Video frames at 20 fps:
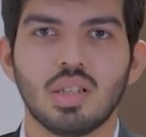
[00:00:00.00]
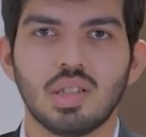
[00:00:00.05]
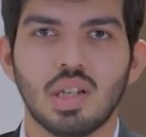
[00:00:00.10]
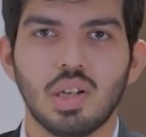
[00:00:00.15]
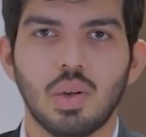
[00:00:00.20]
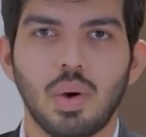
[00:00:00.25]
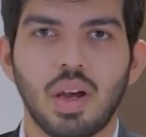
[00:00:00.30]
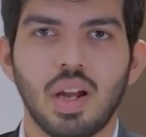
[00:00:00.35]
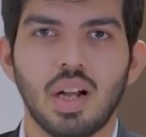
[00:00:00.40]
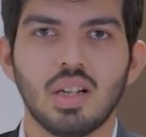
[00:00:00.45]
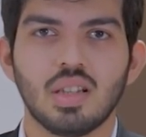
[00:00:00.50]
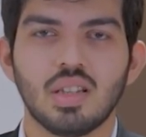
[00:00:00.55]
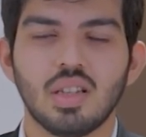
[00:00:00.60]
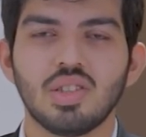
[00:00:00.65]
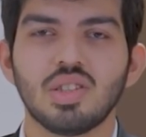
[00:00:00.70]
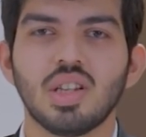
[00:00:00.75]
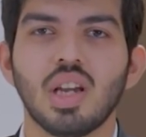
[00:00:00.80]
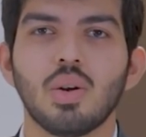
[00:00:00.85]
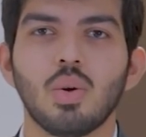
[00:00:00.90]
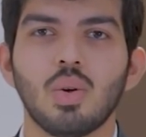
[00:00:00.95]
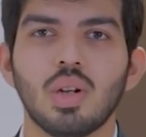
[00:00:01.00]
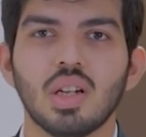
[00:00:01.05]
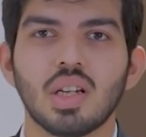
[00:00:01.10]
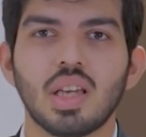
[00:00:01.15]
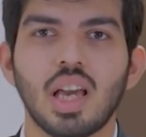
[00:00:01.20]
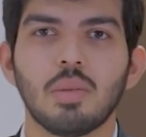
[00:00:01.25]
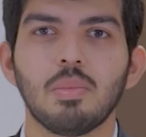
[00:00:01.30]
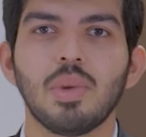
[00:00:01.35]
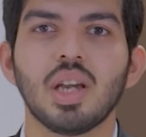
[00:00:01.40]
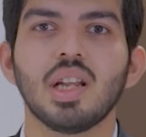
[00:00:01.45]
is required. The shareholder
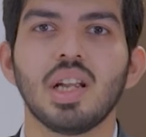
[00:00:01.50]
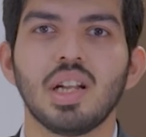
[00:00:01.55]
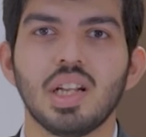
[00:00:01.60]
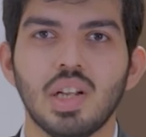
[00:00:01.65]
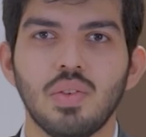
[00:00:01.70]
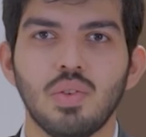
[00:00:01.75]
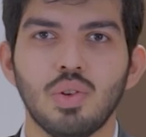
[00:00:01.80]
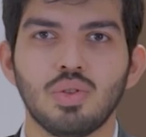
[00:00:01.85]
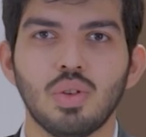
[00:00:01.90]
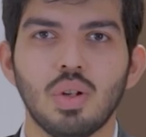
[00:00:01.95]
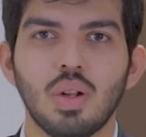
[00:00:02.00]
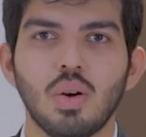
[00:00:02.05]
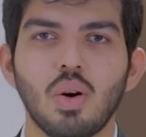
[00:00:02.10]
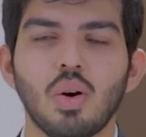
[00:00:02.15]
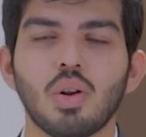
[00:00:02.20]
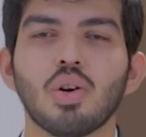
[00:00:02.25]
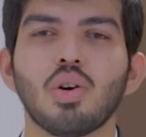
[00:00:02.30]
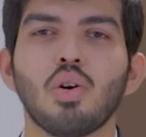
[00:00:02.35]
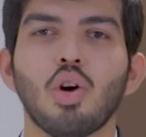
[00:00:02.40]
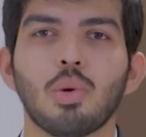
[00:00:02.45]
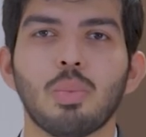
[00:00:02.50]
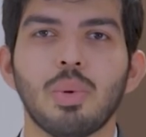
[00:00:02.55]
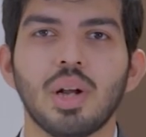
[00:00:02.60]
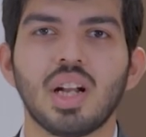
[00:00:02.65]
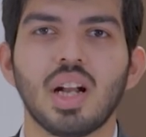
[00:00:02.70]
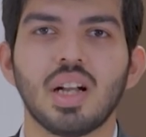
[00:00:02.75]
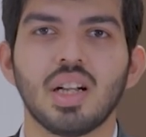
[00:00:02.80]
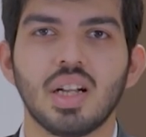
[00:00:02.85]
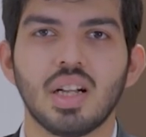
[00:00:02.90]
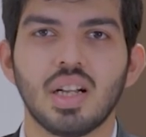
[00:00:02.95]
can be an individual or a
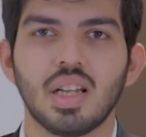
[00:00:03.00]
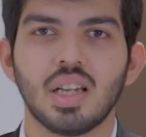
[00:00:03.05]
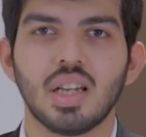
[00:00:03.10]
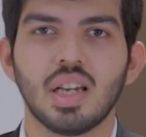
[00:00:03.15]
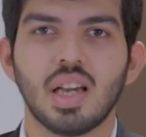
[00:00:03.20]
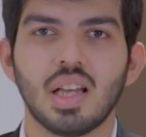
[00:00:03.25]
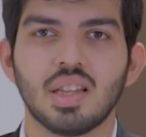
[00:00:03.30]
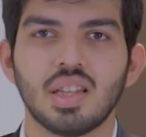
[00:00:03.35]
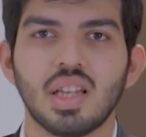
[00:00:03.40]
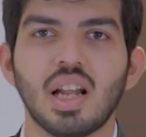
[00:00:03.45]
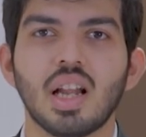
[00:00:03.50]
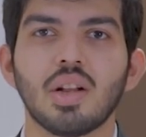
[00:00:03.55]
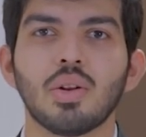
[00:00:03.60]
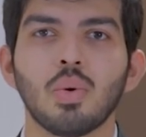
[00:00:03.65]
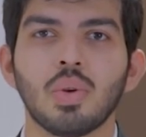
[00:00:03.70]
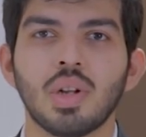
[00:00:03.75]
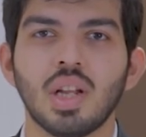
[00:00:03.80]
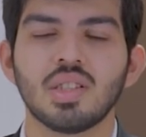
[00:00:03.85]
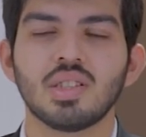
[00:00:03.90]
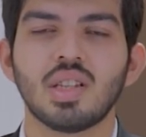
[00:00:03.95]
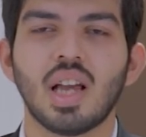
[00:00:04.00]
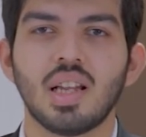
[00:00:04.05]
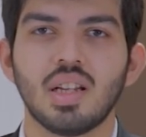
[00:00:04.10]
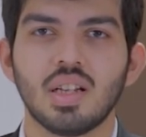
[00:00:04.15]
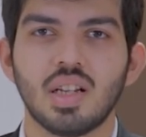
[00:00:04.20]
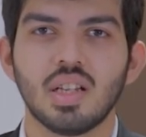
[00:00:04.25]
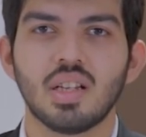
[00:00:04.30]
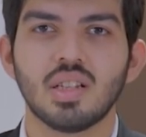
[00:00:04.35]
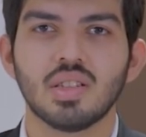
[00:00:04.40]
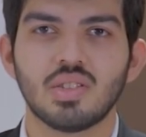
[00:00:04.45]
corporate entity and there are no
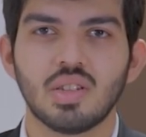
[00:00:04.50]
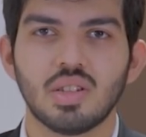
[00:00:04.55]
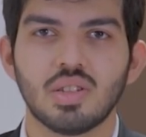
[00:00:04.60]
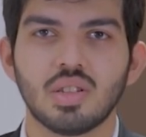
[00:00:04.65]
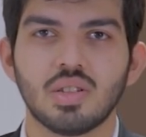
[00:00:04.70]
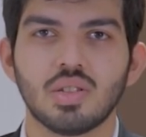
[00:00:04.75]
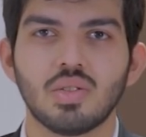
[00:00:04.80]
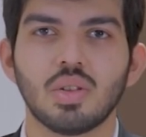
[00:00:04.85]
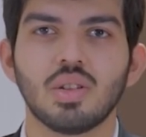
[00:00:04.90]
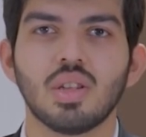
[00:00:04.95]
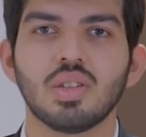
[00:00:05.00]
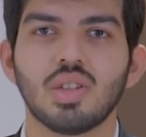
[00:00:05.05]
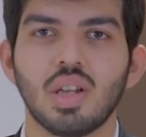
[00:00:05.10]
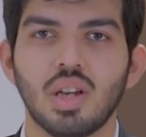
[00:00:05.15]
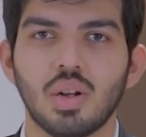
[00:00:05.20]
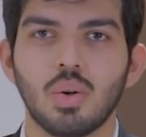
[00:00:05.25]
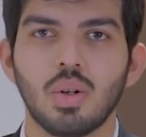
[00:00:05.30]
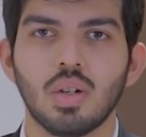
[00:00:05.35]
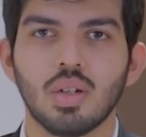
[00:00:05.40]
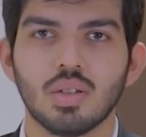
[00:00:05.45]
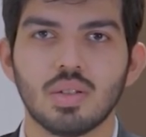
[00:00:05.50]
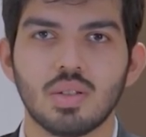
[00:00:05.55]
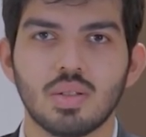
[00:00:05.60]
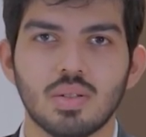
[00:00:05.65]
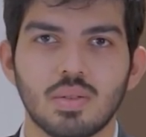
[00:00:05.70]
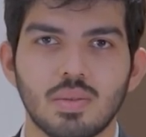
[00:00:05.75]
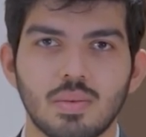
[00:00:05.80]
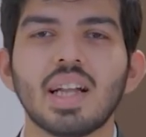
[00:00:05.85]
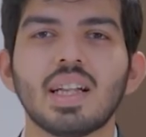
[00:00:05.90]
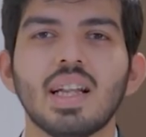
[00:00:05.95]
nationality restrictions on the
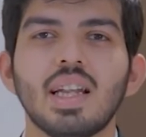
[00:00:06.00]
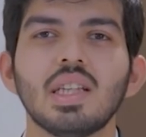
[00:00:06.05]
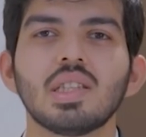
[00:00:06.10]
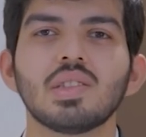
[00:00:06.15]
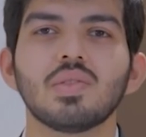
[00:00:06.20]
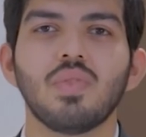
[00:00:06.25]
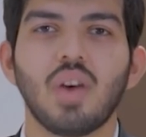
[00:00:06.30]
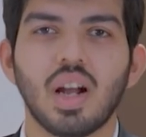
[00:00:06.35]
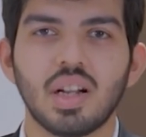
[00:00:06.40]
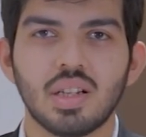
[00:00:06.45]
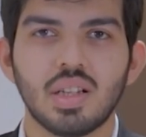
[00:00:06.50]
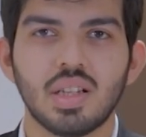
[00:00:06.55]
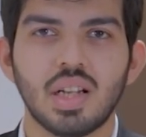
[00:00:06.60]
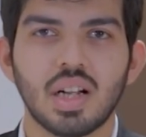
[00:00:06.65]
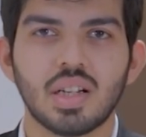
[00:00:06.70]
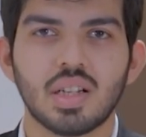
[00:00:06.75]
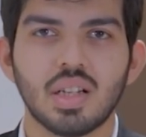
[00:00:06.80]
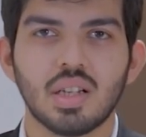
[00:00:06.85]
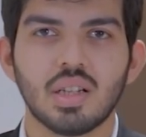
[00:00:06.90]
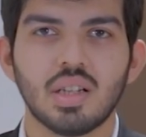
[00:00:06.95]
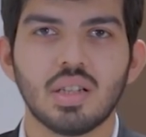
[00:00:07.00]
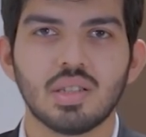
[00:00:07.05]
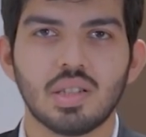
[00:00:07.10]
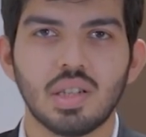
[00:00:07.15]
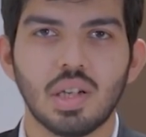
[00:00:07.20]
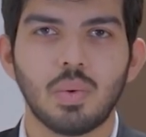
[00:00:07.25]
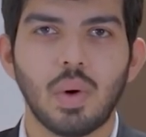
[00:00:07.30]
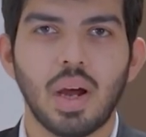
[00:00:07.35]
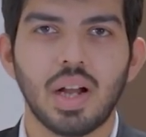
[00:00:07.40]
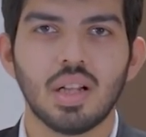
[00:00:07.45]
shareholders. At least one director is
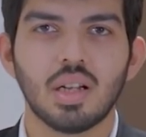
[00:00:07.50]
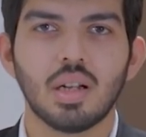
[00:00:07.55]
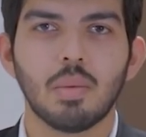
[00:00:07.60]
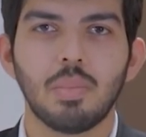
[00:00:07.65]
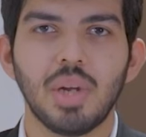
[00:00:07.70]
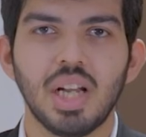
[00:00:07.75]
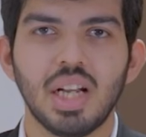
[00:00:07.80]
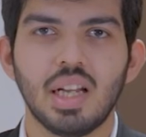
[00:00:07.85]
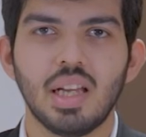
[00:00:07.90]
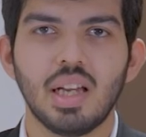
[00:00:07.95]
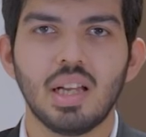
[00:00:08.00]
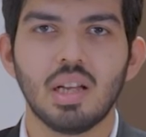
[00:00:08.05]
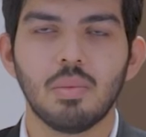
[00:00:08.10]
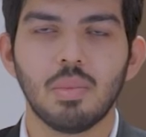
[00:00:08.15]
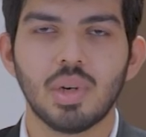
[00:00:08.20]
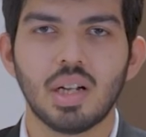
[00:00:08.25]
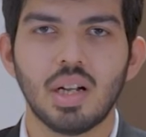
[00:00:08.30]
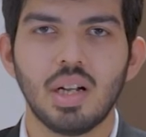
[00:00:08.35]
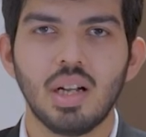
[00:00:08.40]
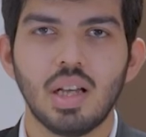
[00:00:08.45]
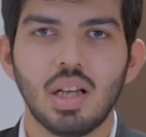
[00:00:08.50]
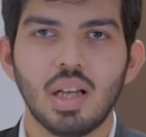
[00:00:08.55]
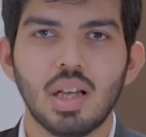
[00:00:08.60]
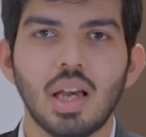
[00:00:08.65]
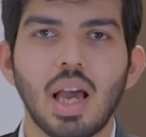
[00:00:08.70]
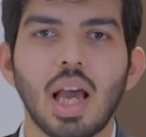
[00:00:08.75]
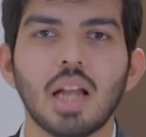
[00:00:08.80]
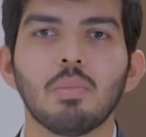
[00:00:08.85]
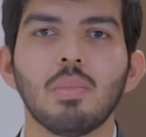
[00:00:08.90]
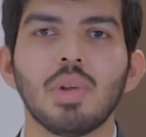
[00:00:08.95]
required in a PTE limited
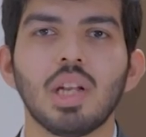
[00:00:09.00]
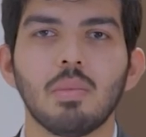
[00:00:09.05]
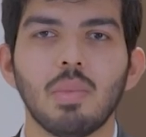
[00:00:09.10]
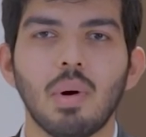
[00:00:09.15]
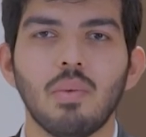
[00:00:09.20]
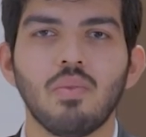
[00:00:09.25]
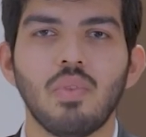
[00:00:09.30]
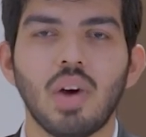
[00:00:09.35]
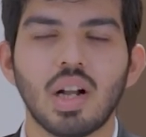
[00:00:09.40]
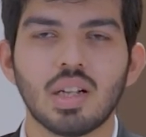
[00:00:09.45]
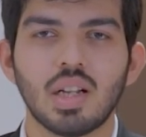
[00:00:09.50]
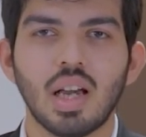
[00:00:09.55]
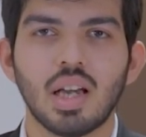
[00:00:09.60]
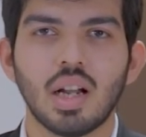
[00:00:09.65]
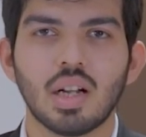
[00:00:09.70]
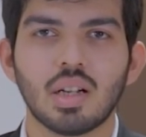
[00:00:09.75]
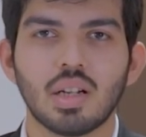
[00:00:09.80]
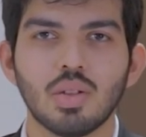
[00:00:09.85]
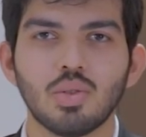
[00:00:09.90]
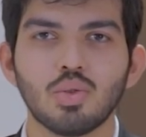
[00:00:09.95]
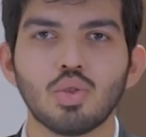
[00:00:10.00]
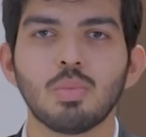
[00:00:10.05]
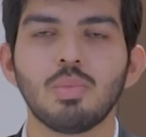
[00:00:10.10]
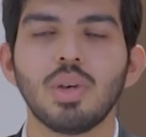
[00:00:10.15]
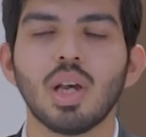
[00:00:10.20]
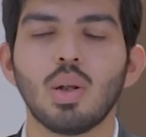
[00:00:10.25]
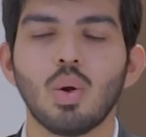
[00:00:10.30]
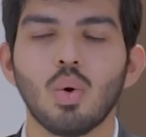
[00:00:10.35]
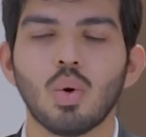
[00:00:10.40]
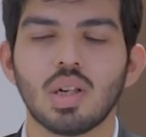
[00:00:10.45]
and minimum one director should
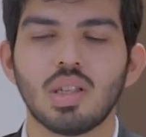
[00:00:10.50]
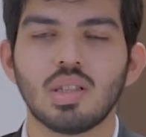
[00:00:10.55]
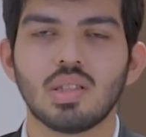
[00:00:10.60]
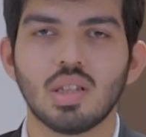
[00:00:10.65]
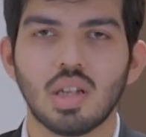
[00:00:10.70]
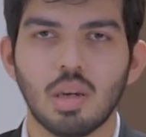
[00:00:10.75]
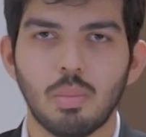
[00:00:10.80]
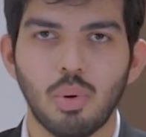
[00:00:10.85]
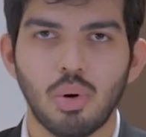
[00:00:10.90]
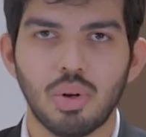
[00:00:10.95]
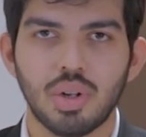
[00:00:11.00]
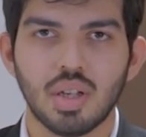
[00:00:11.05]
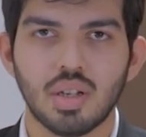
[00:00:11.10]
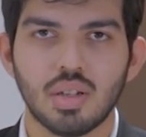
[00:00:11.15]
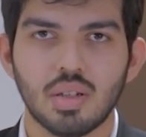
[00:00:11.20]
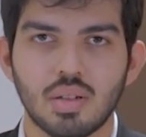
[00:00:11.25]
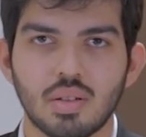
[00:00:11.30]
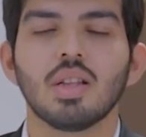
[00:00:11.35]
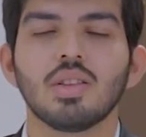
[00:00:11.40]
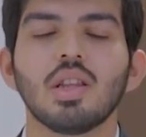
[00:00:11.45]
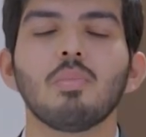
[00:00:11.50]
be a local Singaporean.